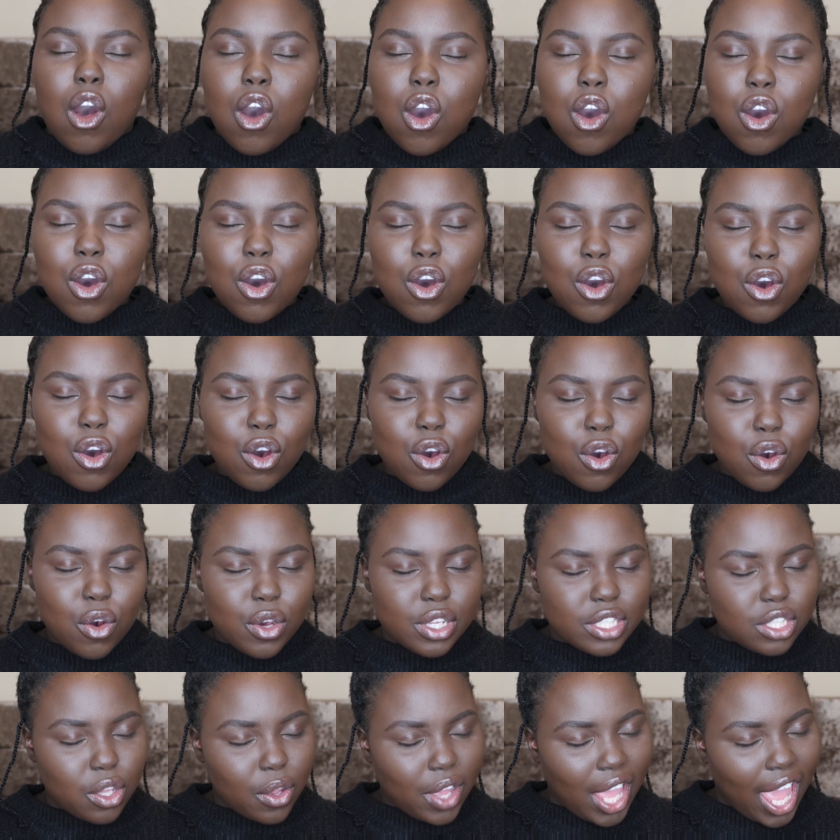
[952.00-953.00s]
oh,
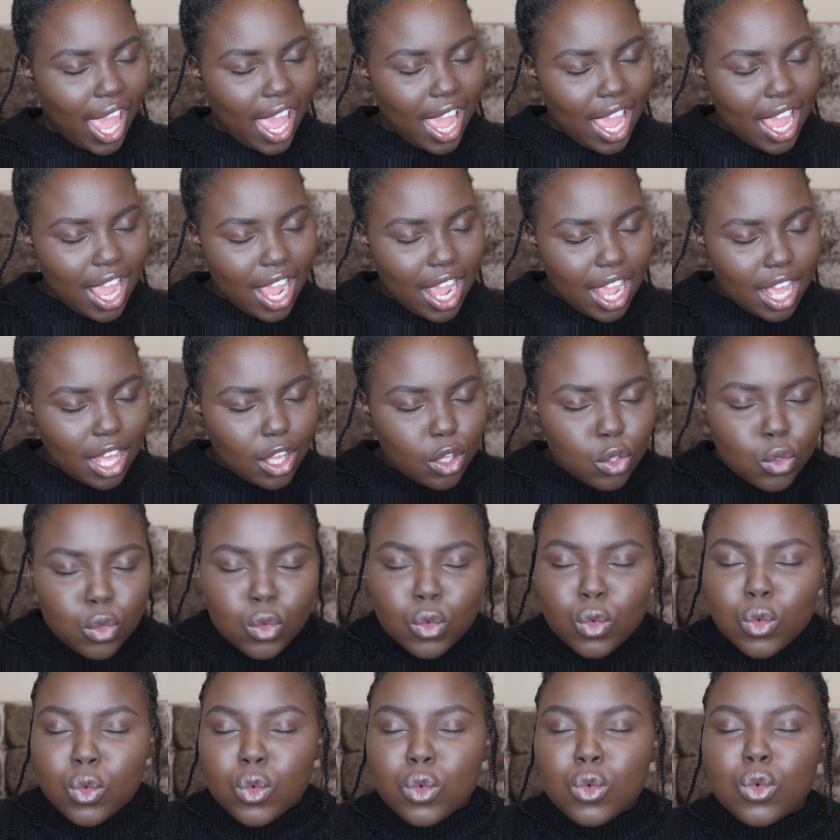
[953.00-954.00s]
it's okay.
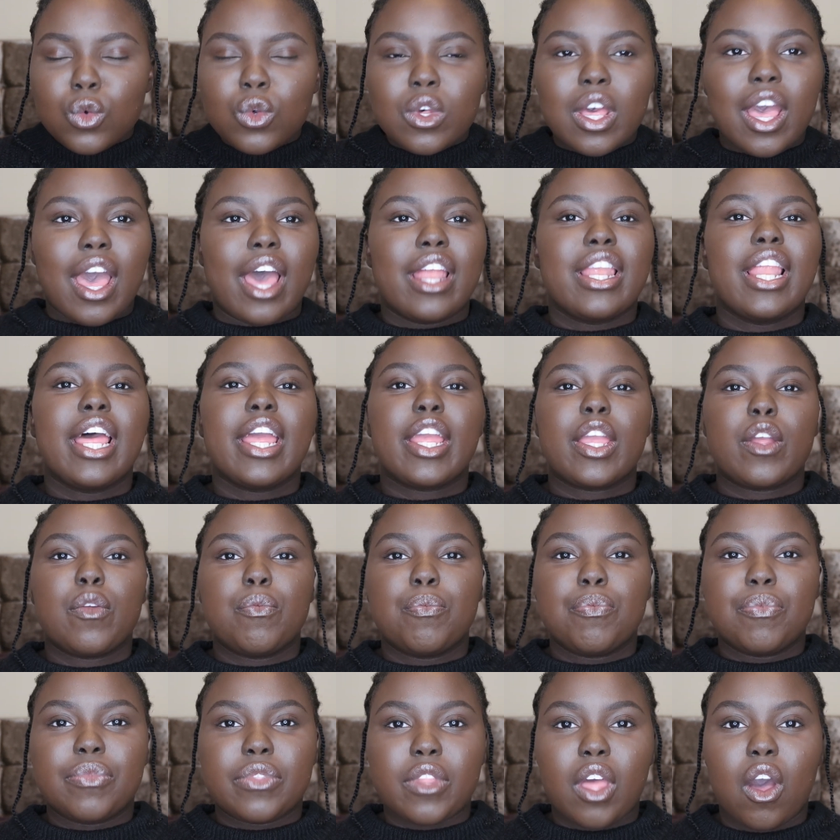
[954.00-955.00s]
And like,
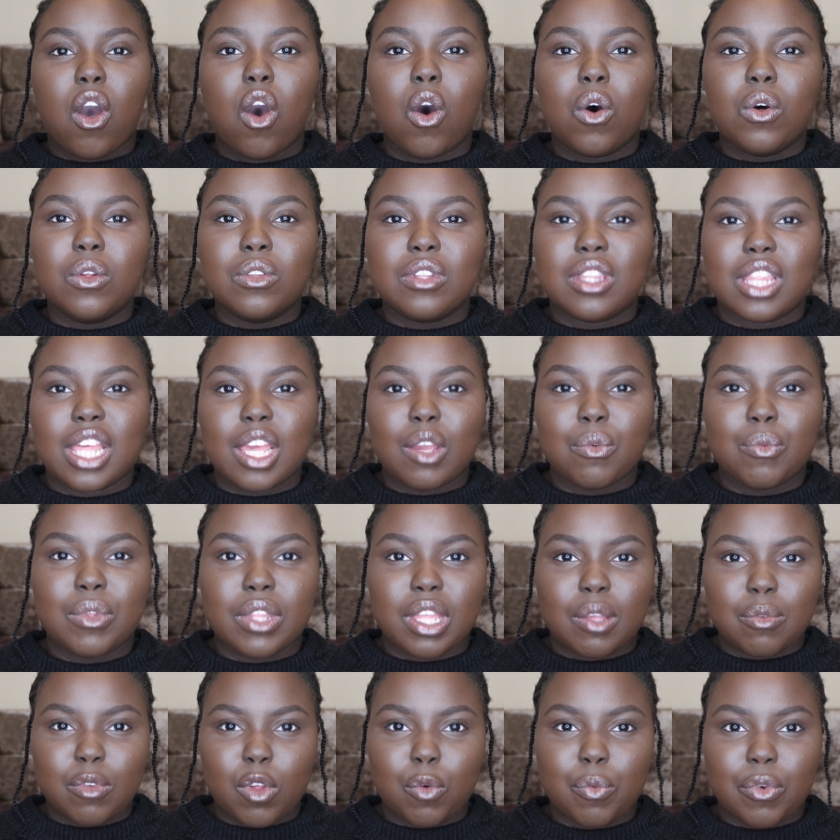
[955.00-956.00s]
the whole thing
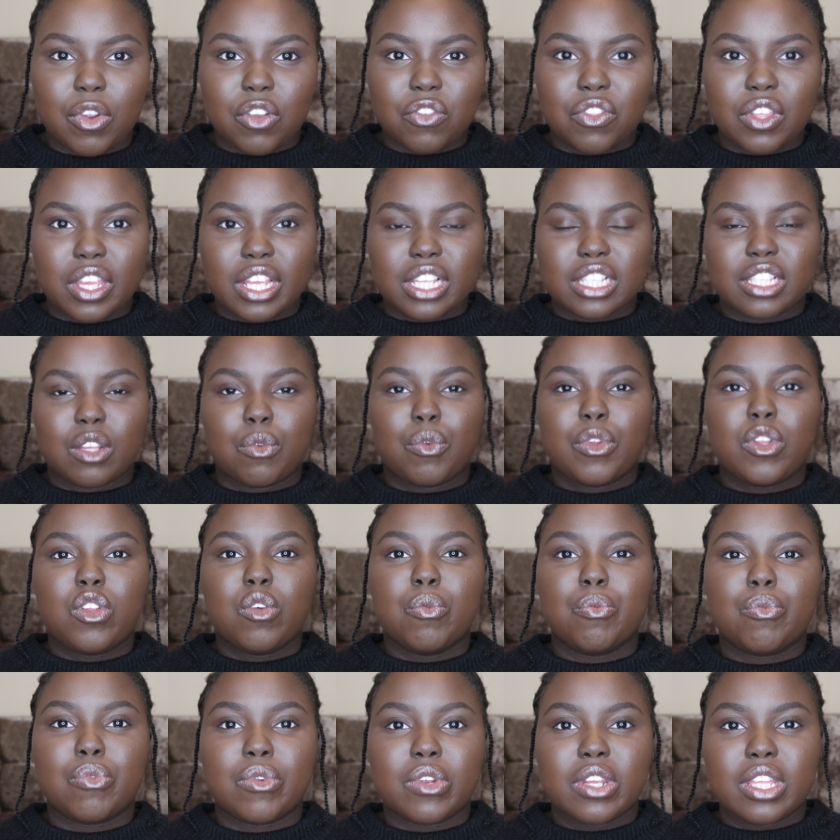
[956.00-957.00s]
with hypnobirthing is that when
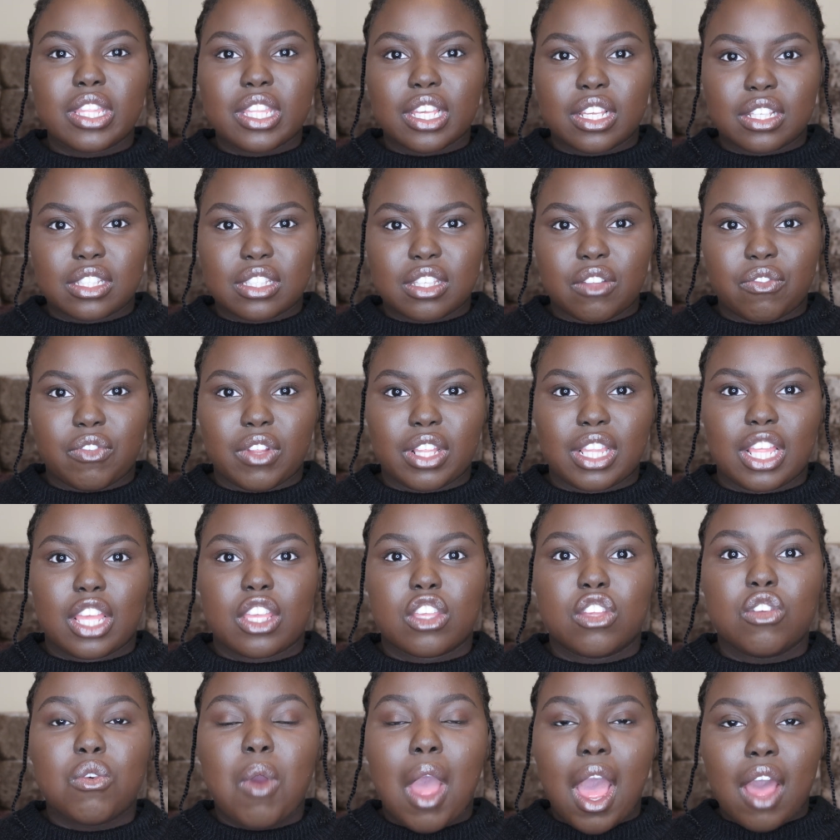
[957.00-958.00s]
you're breathing and stuff like
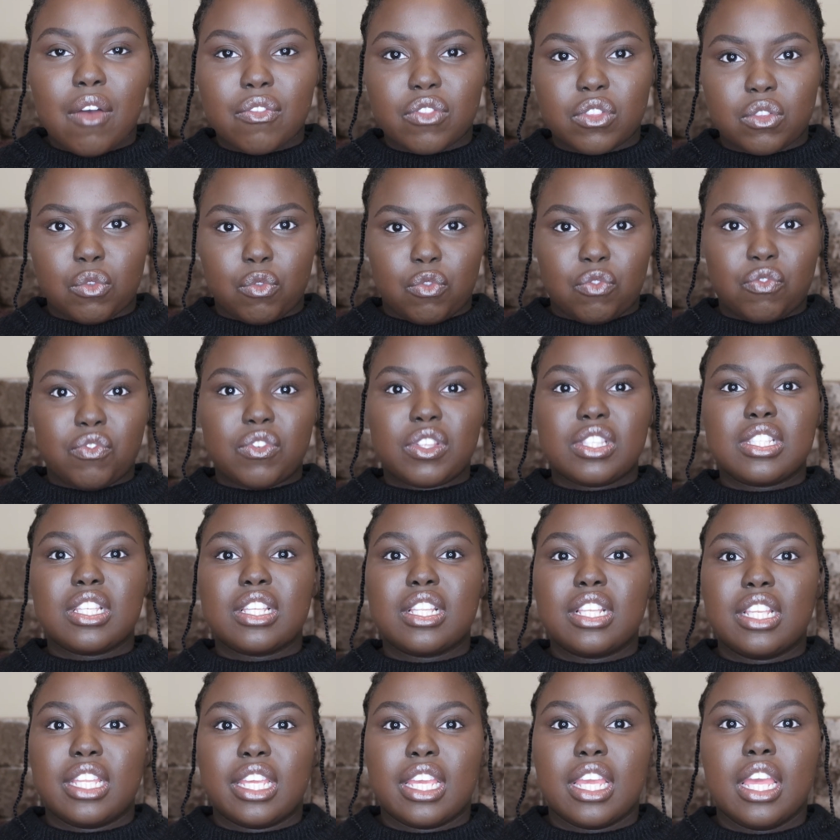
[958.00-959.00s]
that, you have to
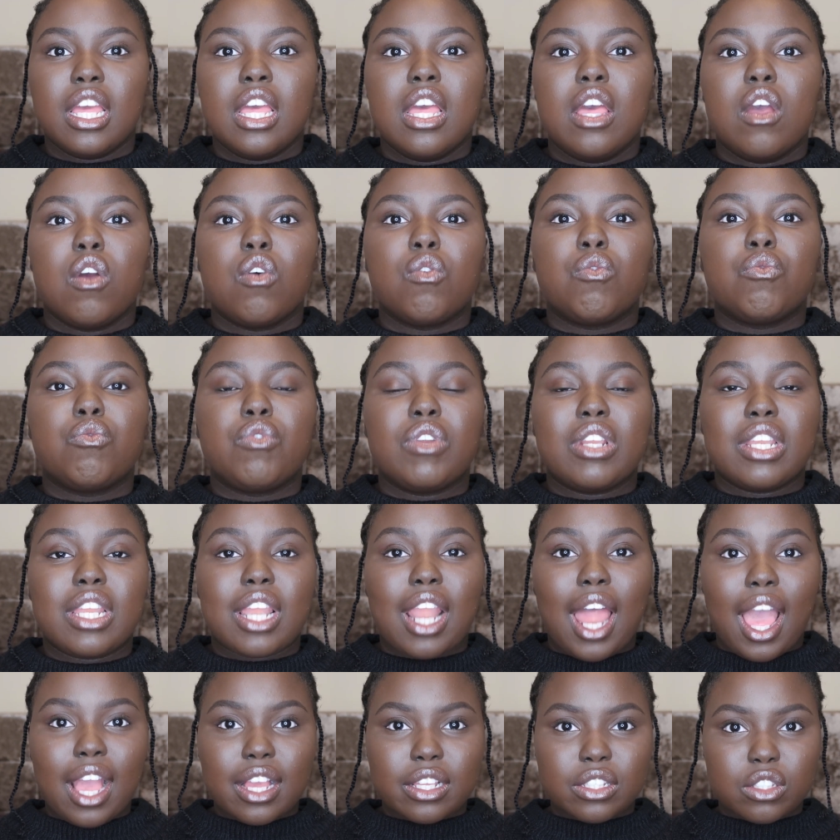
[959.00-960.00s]
physically
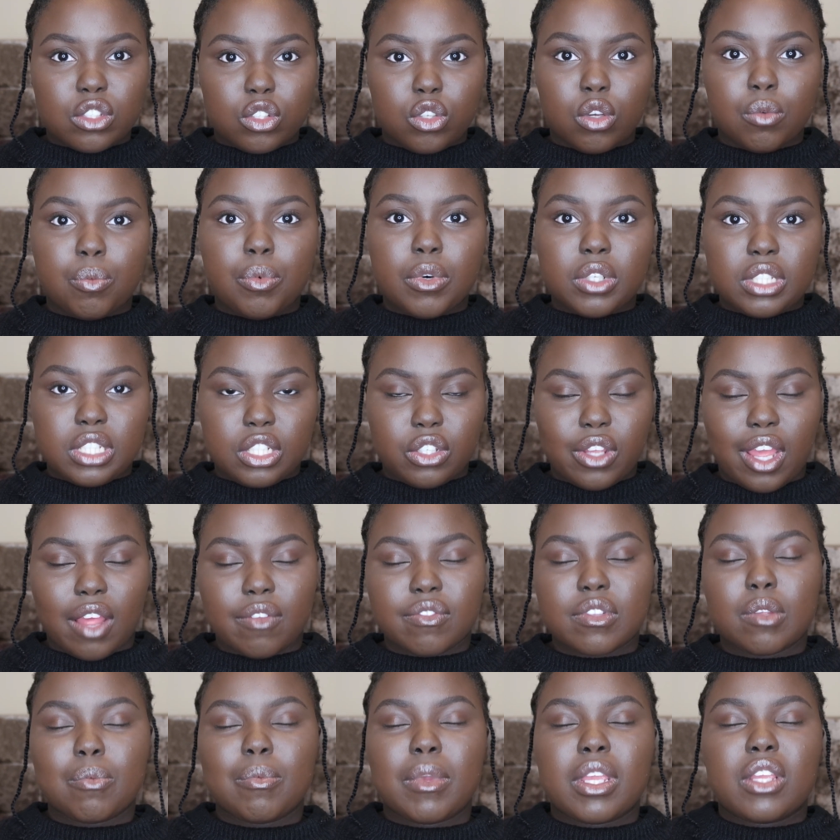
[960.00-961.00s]
relax your body. You
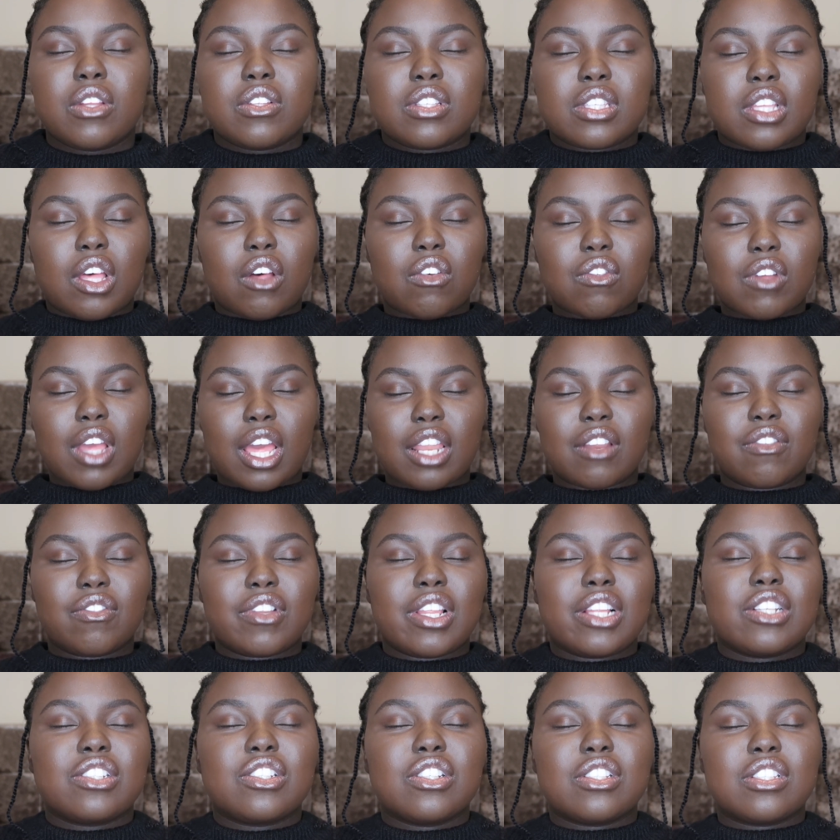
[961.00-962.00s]
have to make yourself kind of
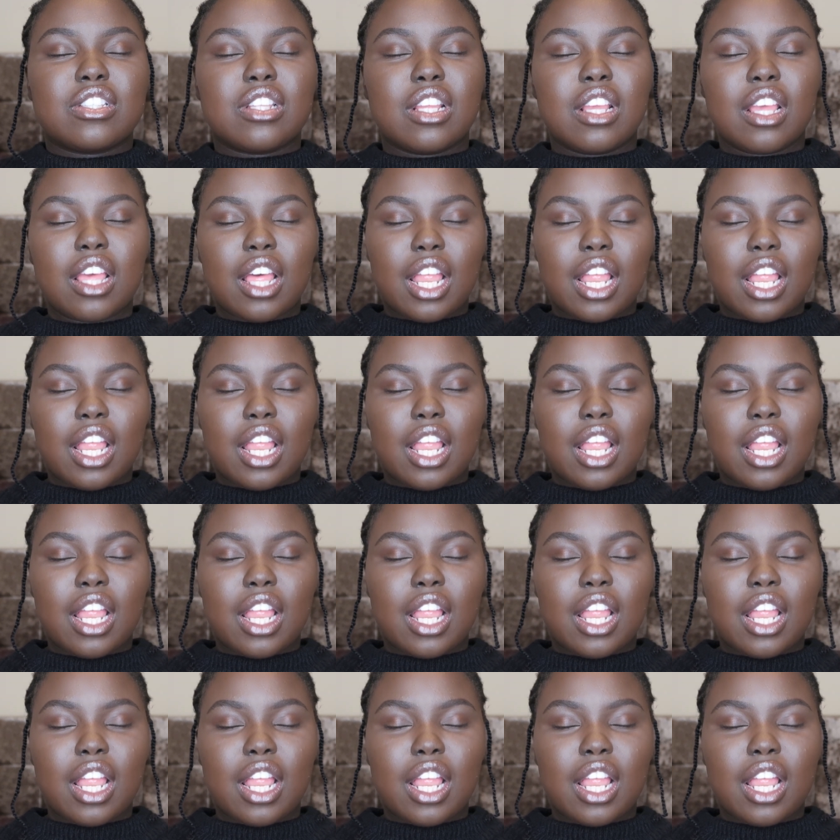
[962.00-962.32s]
like just